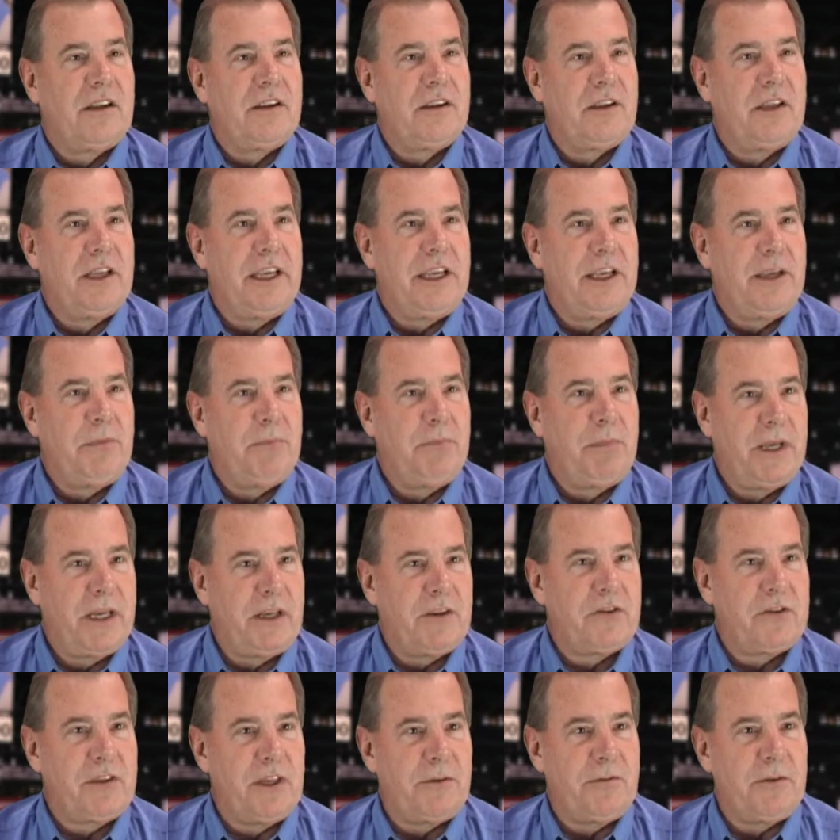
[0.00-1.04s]
The
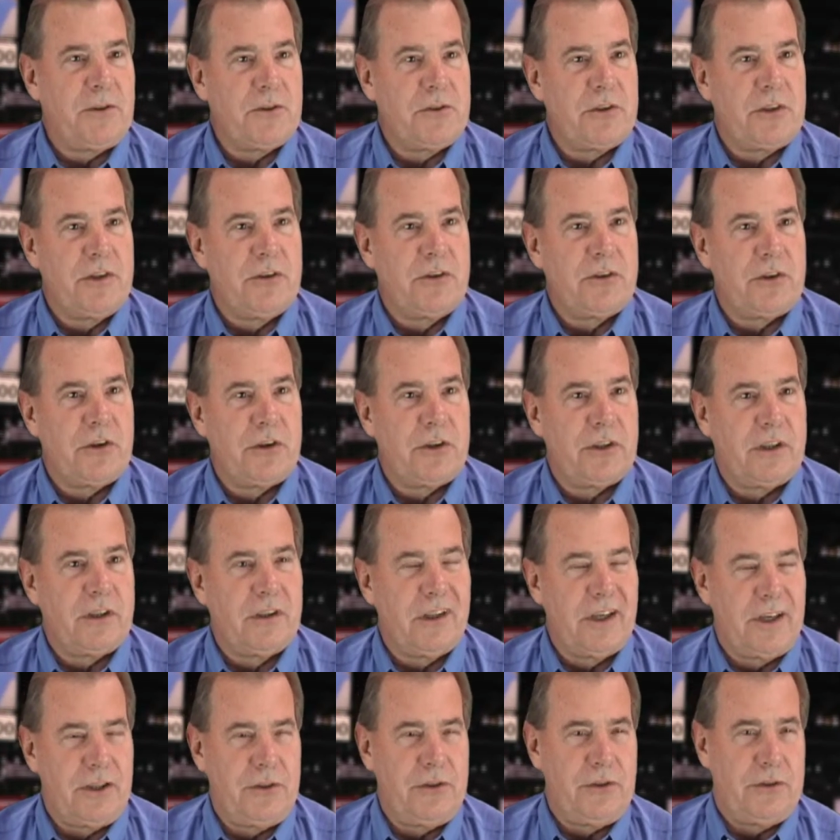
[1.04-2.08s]
biggest difference in
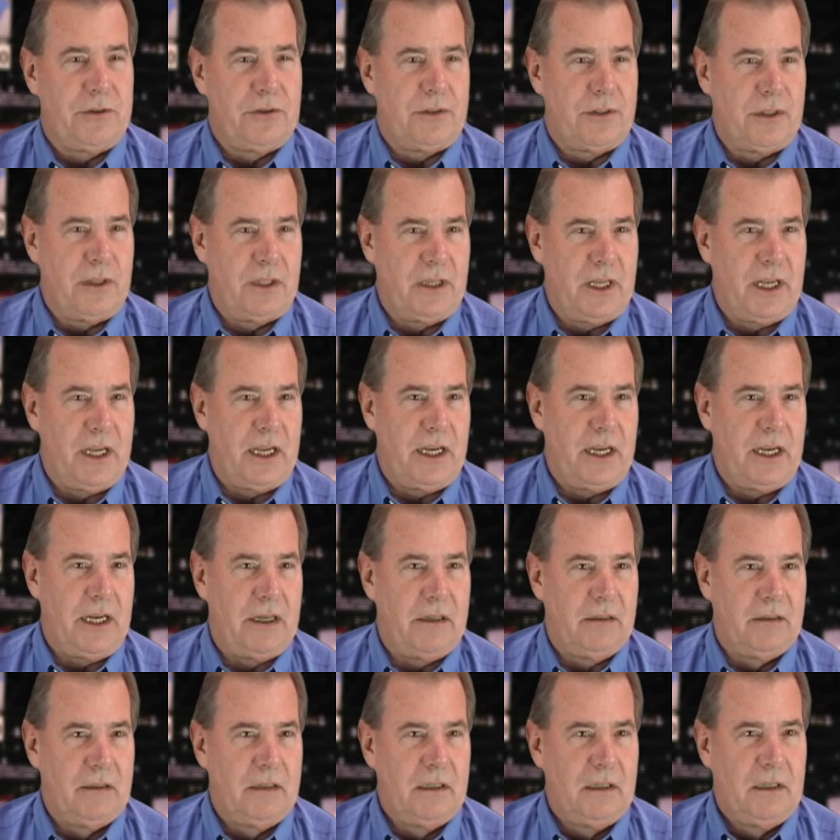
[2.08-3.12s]
circulation
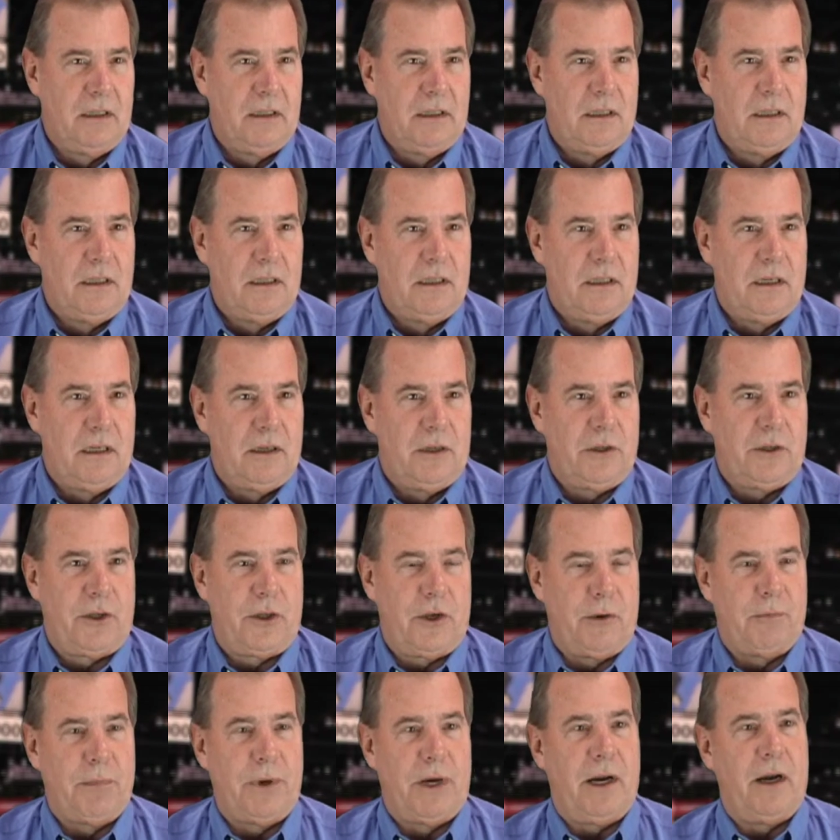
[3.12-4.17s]
today
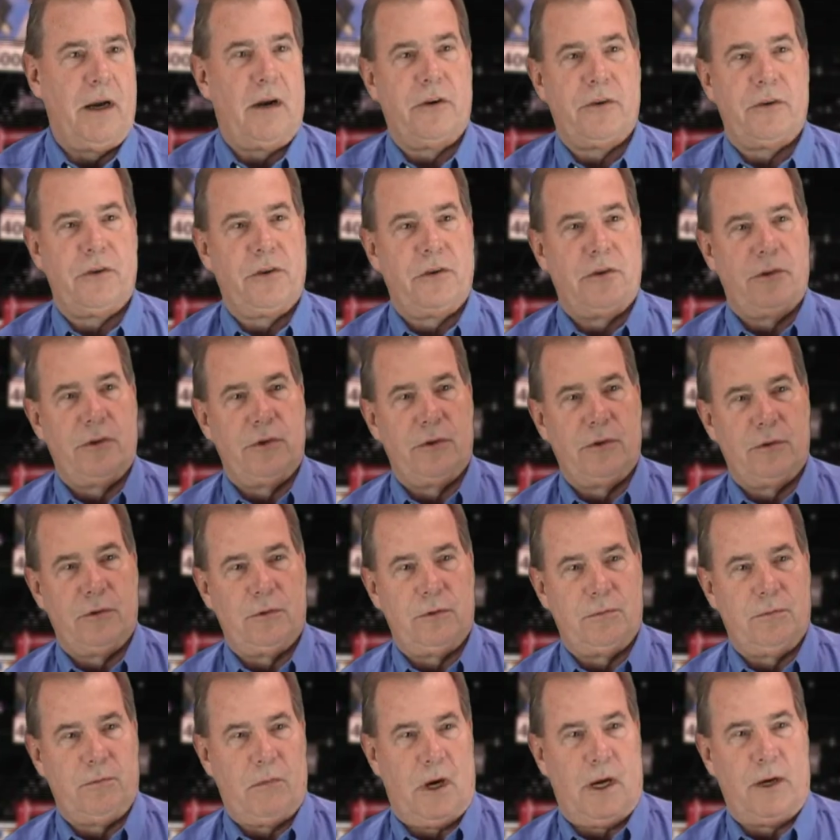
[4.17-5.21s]
compared
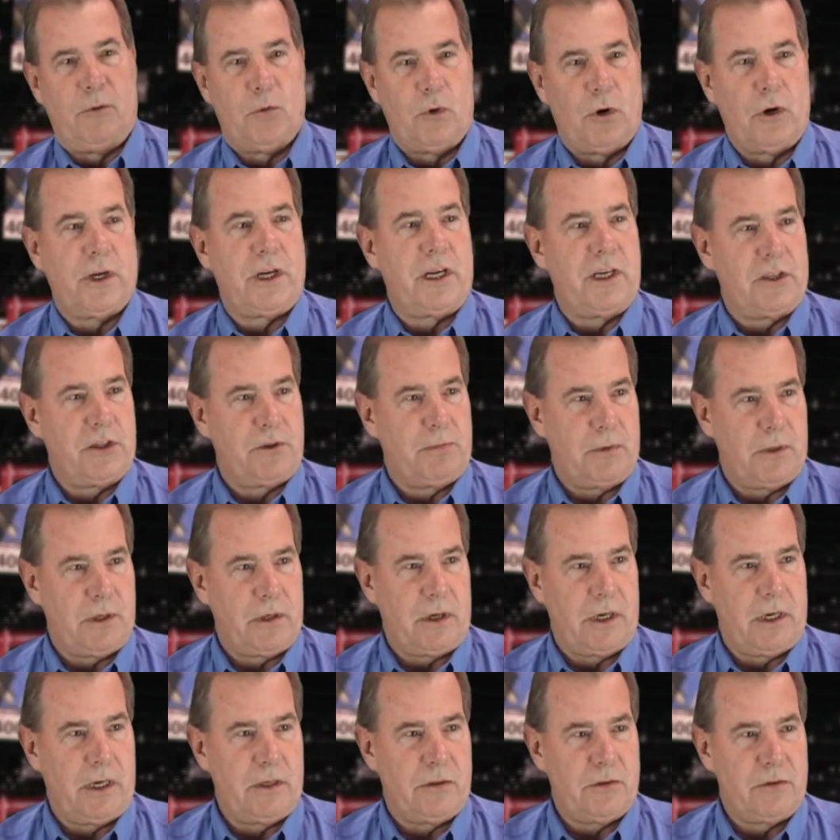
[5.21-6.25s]
to my work
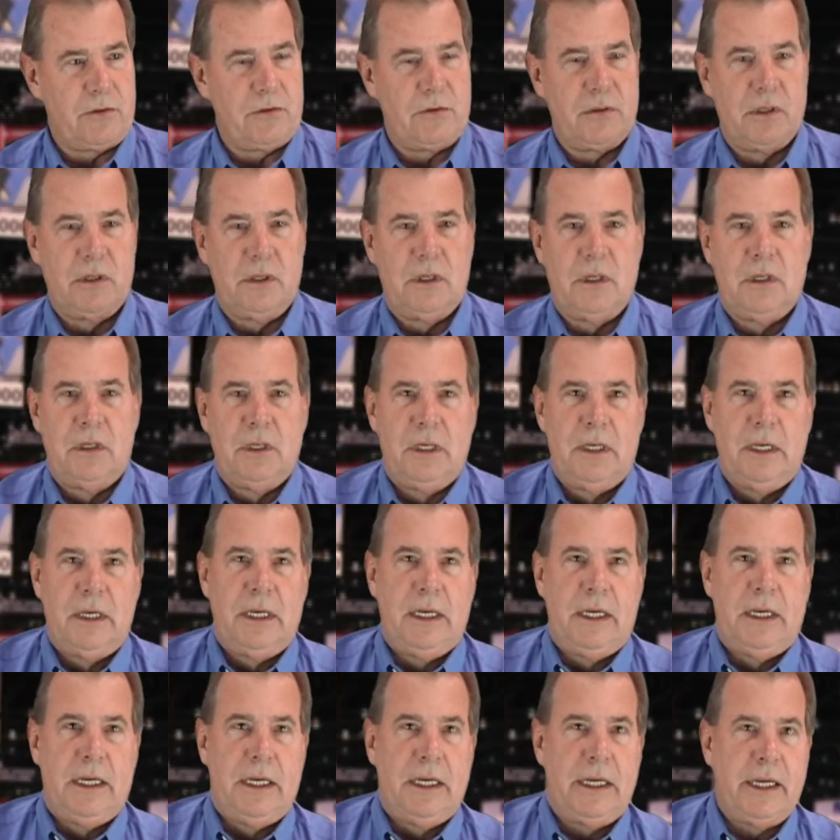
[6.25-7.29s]
experience
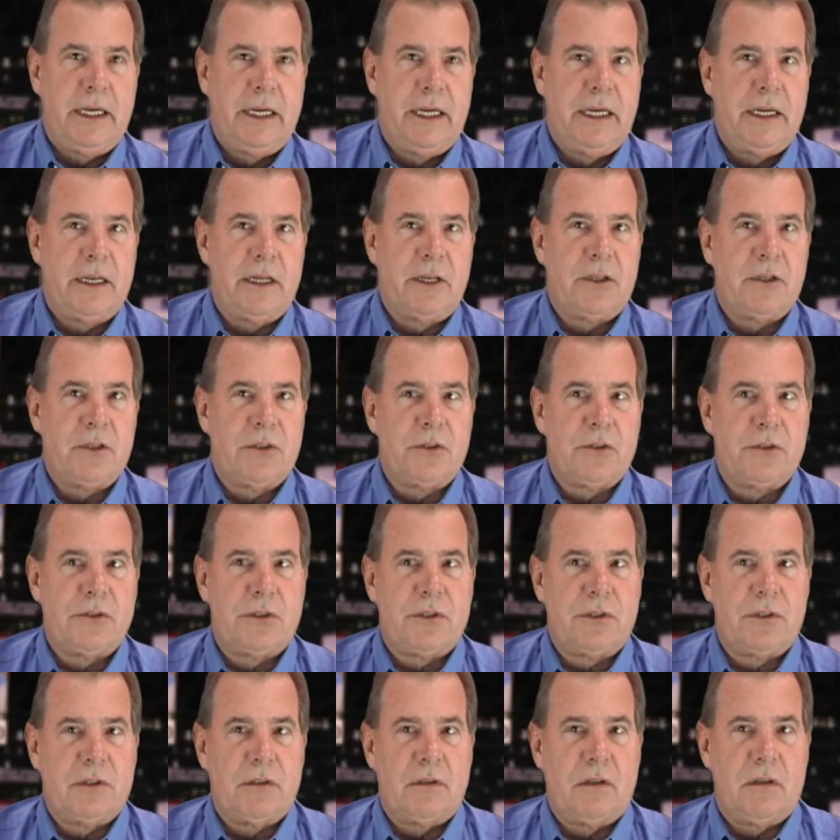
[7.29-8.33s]

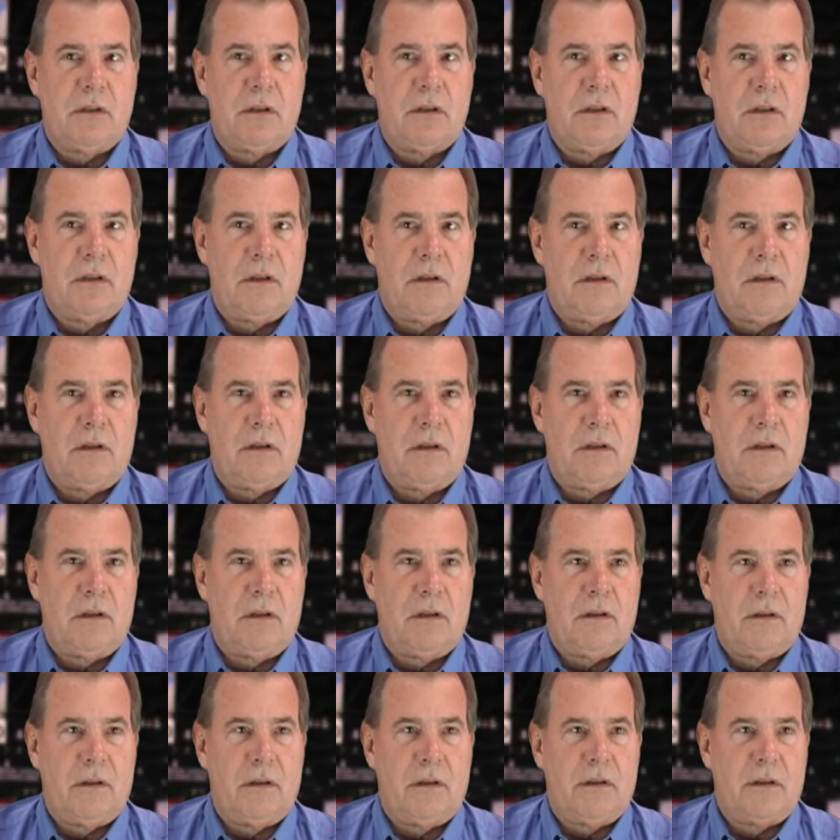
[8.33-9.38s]
is
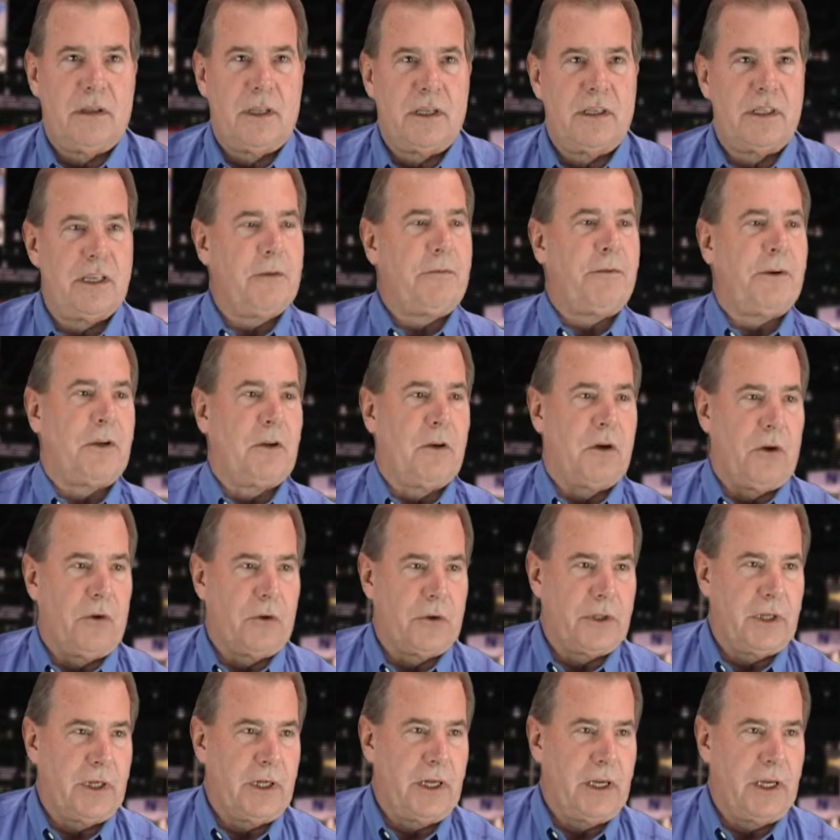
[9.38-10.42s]
the
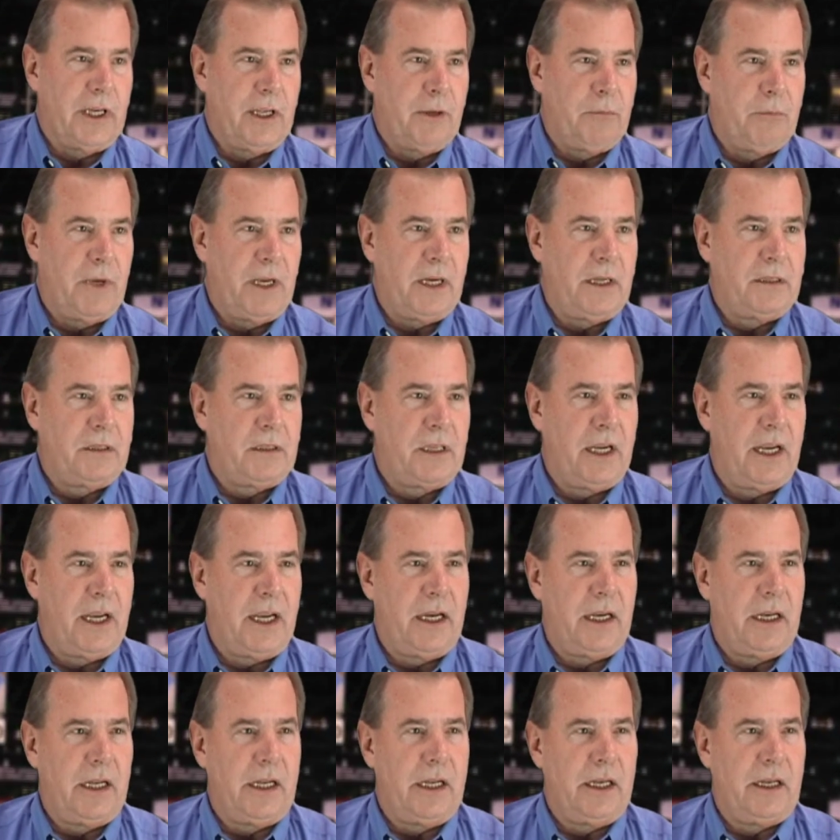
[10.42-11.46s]
difficulty in
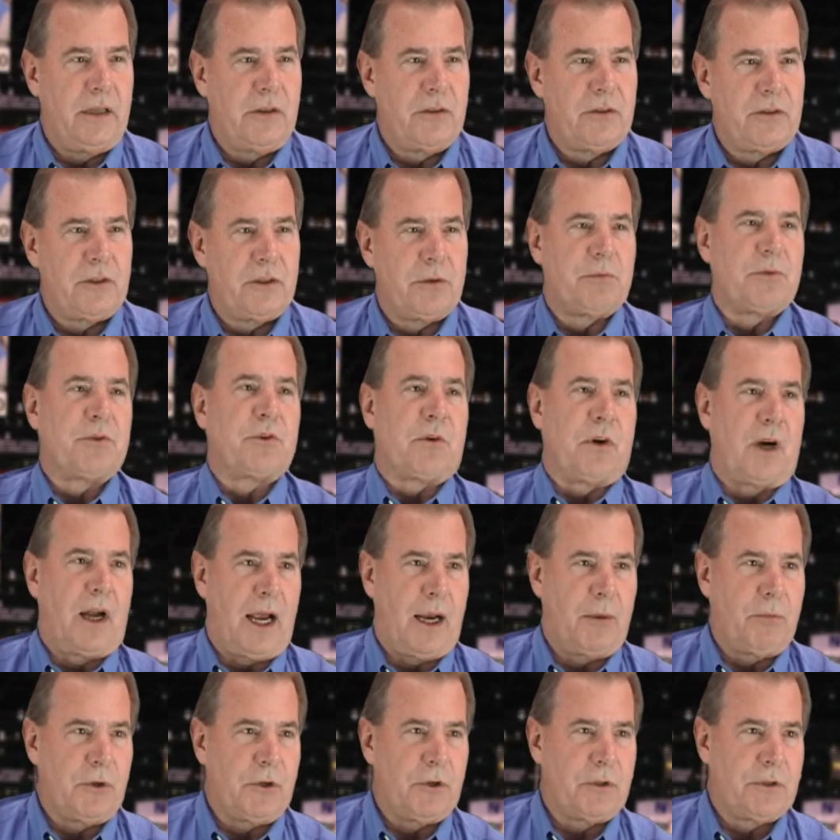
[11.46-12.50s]
maintaining
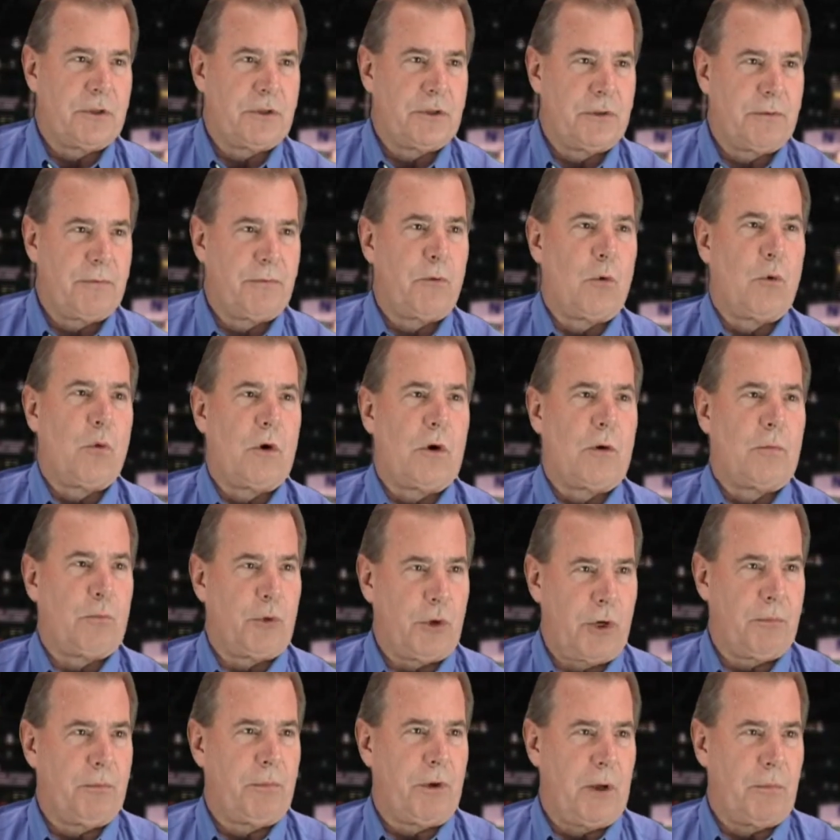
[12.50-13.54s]
subscribers for
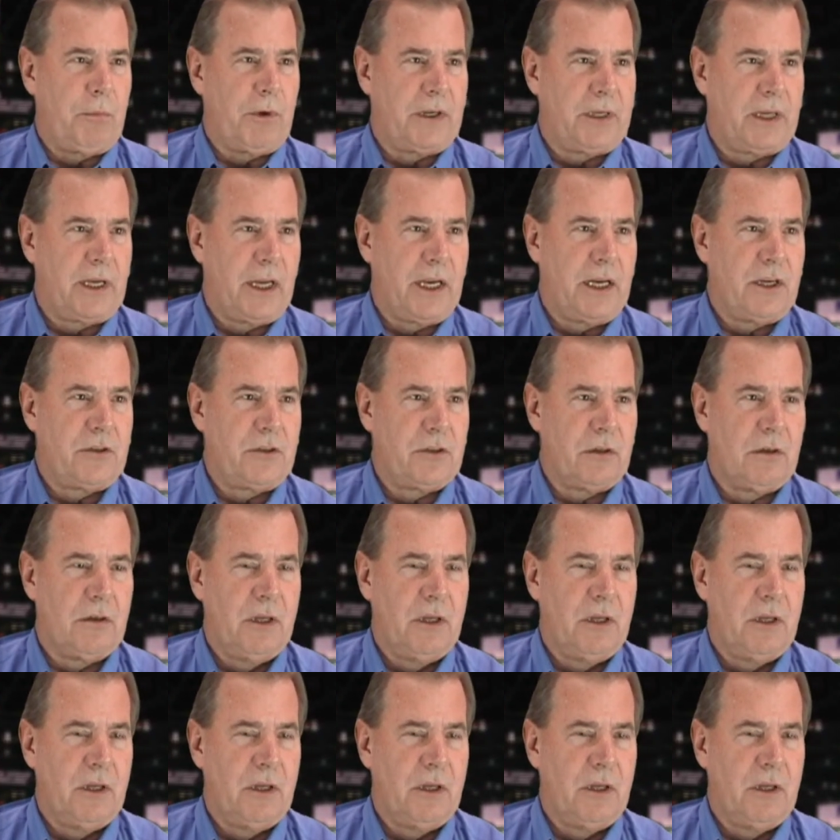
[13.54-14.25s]
print publication.